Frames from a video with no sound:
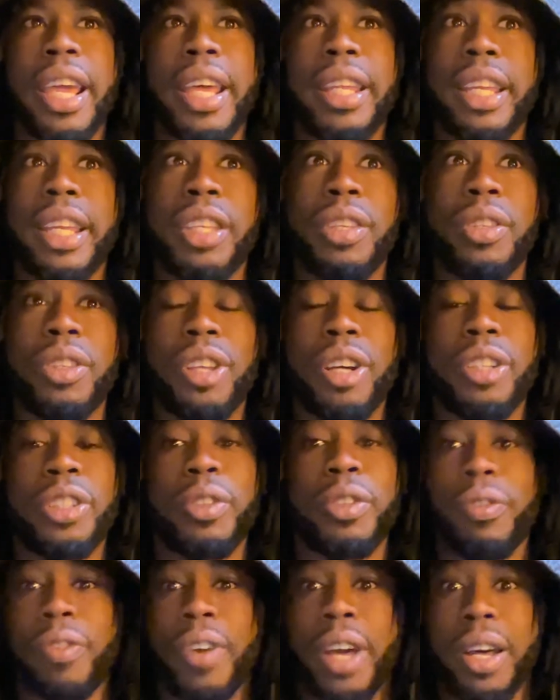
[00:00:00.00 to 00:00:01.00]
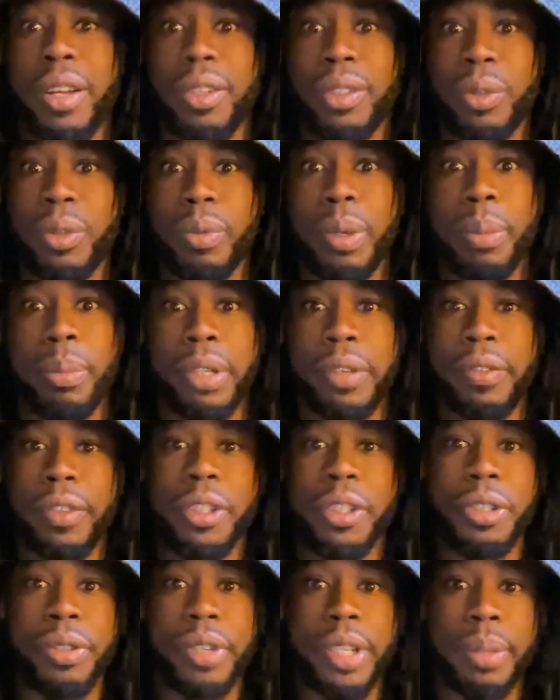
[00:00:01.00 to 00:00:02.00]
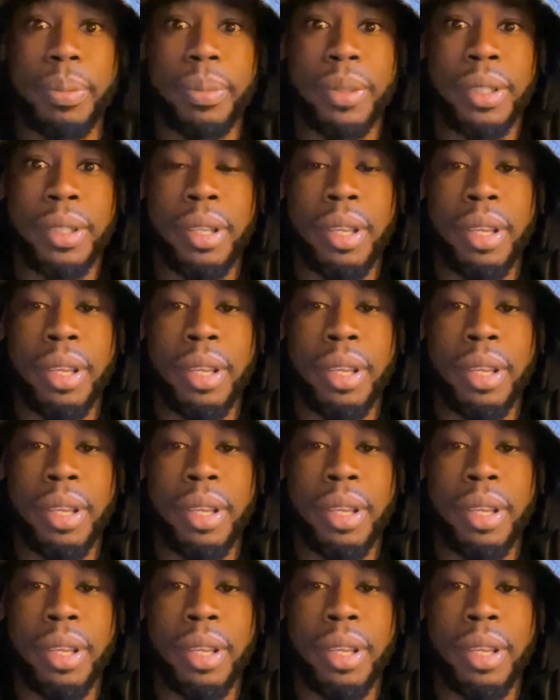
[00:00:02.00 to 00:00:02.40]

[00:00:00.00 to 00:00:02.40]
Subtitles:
and then you thought you found the woman of your dreams.